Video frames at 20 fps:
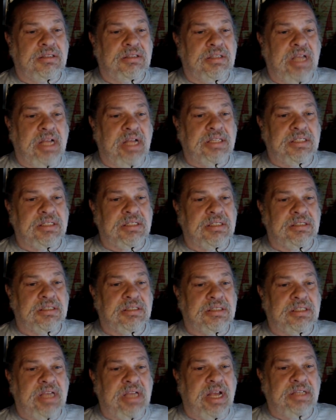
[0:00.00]
That's
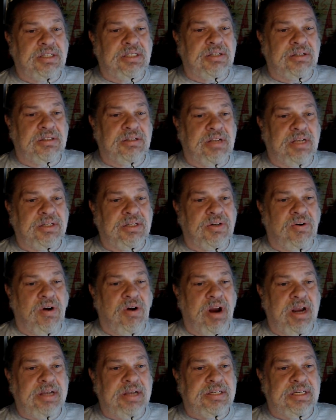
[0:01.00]

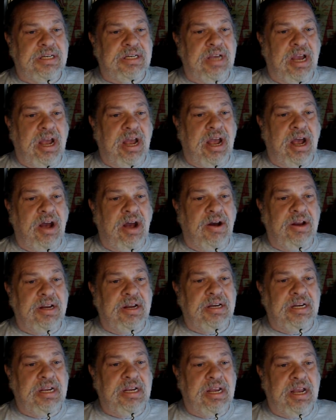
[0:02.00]
crazy. How
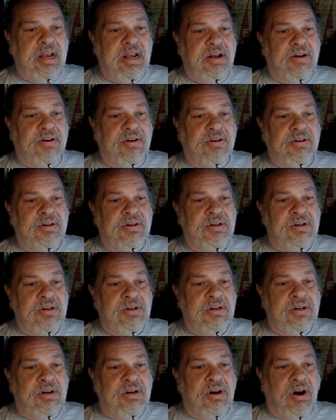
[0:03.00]
in the hell
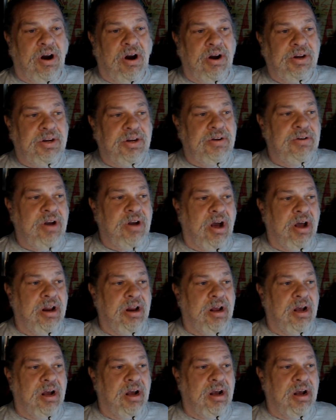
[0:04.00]
are you not?